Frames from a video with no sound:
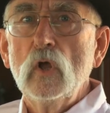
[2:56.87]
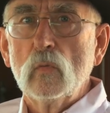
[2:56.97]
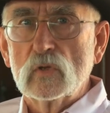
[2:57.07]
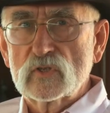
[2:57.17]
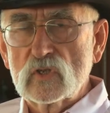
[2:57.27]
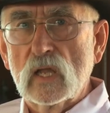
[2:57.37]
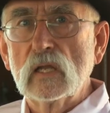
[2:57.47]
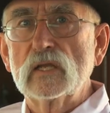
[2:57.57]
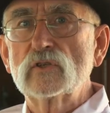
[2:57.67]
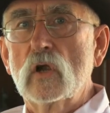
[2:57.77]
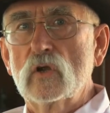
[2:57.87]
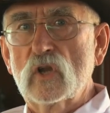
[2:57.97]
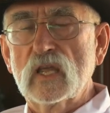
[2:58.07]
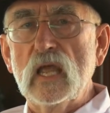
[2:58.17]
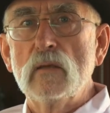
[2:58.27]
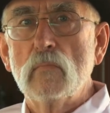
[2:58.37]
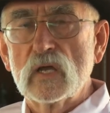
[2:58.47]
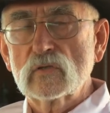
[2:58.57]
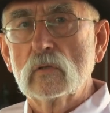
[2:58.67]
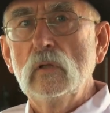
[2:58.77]
will suddenly start to gain
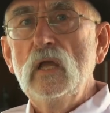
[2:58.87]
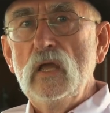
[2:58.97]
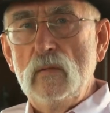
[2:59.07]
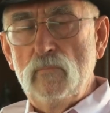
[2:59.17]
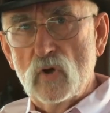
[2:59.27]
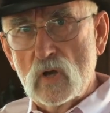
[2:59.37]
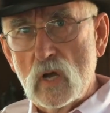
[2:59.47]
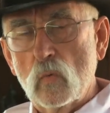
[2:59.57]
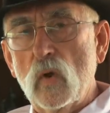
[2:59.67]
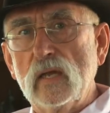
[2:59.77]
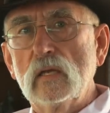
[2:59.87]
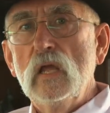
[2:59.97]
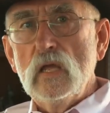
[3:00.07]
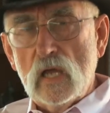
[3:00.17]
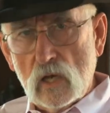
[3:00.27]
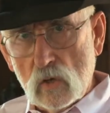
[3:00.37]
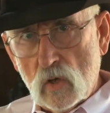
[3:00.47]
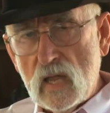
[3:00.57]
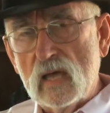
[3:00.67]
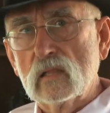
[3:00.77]
muscle and put on weight and
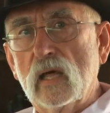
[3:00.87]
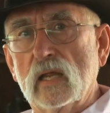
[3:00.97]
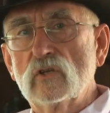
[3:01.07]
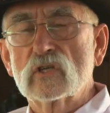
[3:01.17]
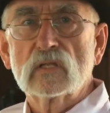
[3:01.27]
look athletic just